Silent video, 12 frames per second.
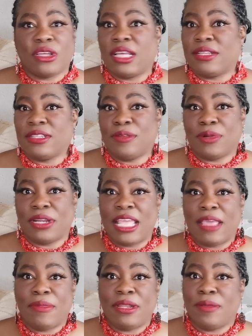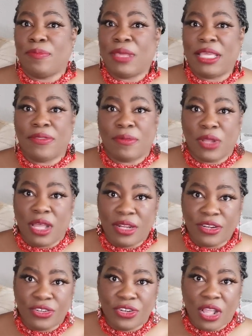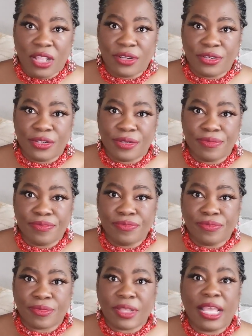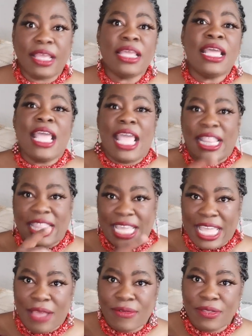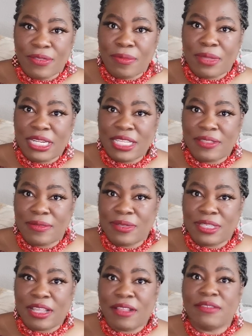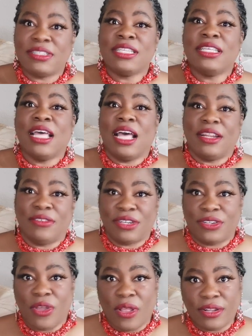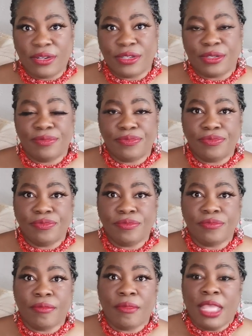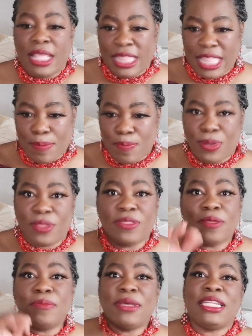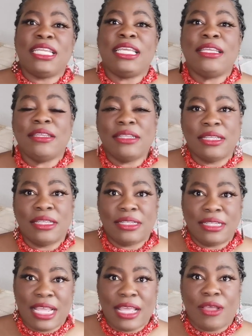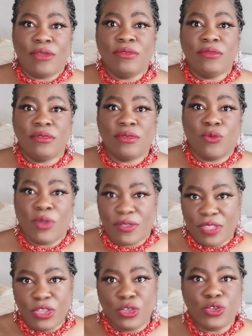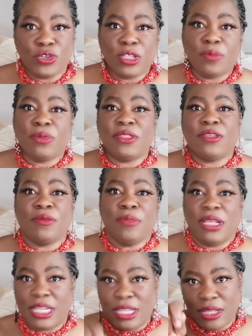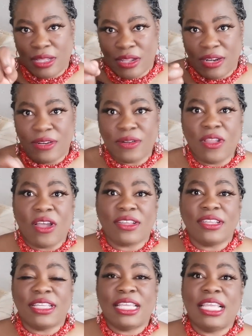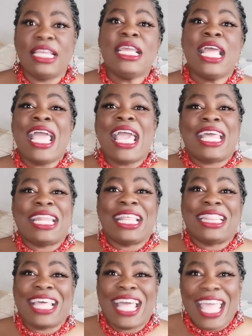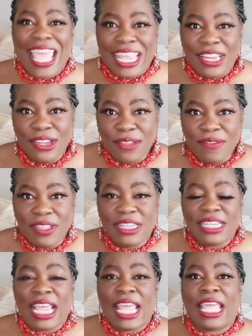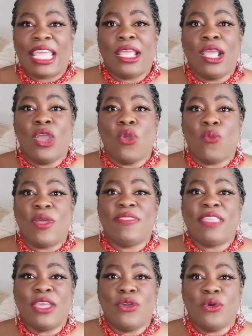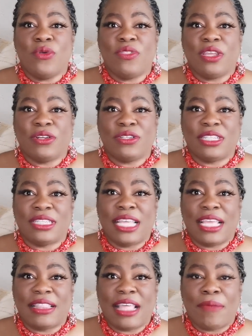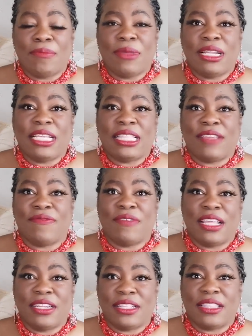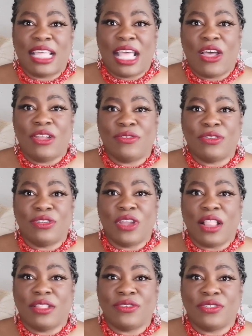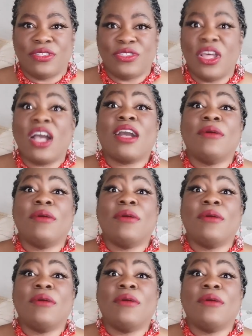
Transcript: customer came in and paid them $100, okay? And they counted the money themselves, $100. They put the money down where they usually put their money under lock and key. And at the end of the day, When they go there to take that money, they find that that $100 is not